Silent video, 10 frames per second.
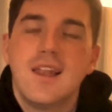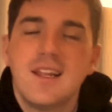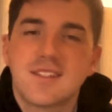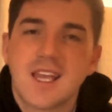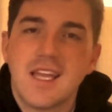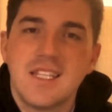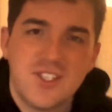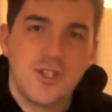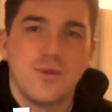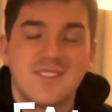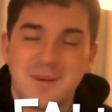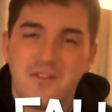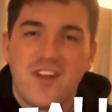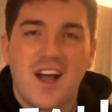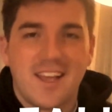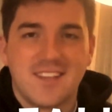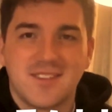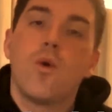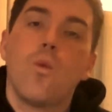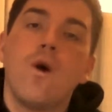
Let's get into some of the hikes.